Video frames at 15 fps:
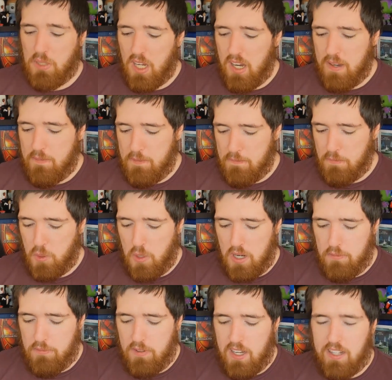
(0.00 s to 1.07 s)
kind of
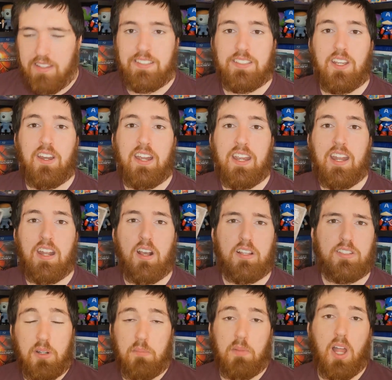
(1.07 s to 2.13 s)
quite a fan of this guy, and
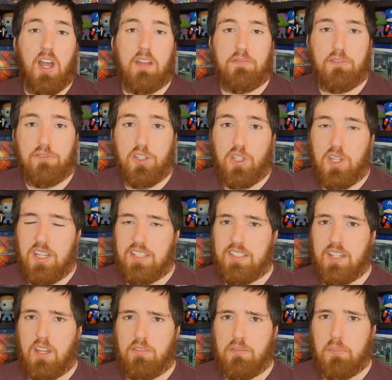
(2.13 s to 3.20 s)
I saw him live a few
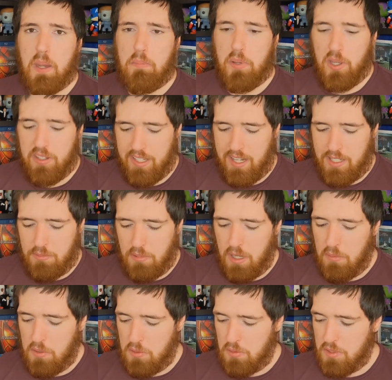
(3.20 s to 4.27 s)
years ago for my birthday as
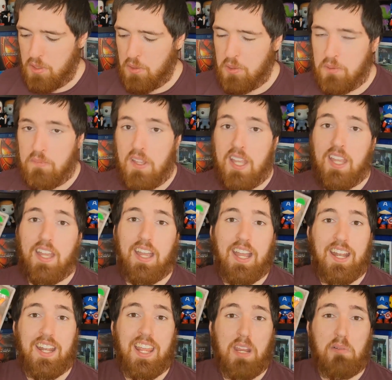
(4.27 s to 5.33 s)
well, which was cool.
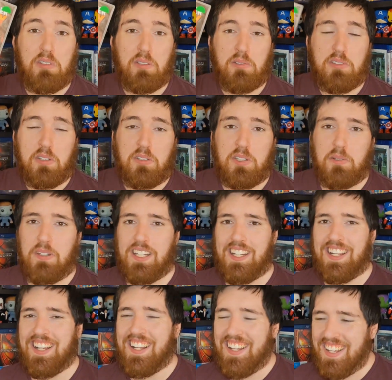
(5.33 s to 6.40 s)
And he was also
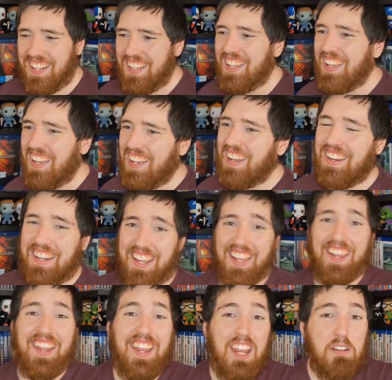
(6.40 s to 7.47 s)
doing,
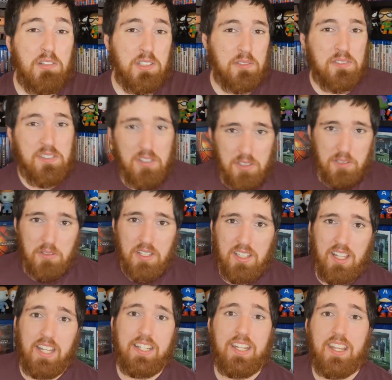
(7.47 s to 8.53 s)
he was also
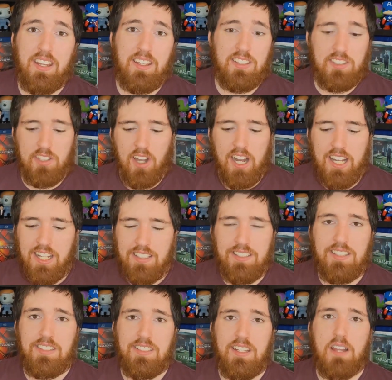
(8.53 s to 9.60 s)
doing like
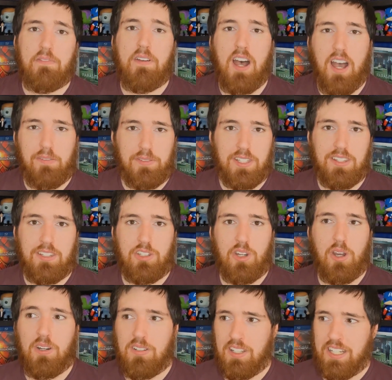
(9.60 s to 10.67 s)
signings and stuff after the
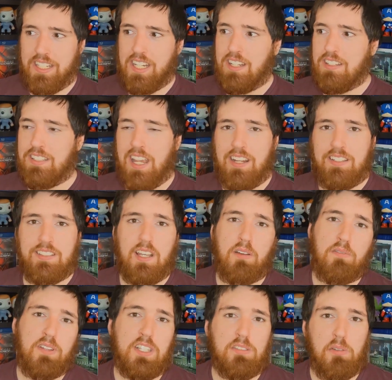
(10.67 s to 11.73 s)
show. Like, he'd take
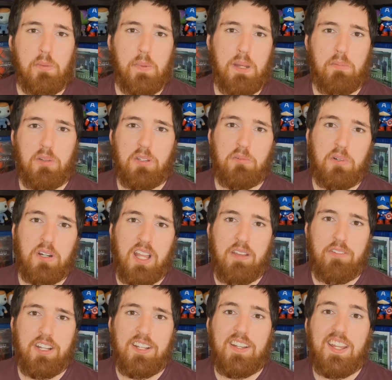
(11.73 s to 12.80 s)
selfies with people and
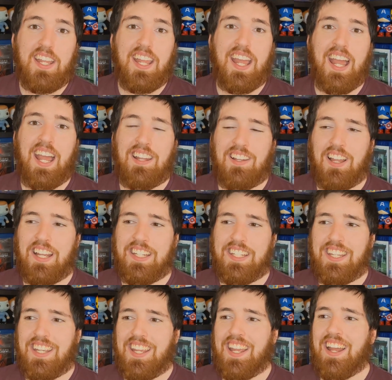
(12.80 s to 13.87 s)
whatever. And
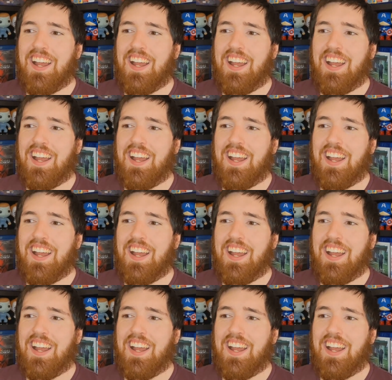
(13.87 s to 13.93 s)
like,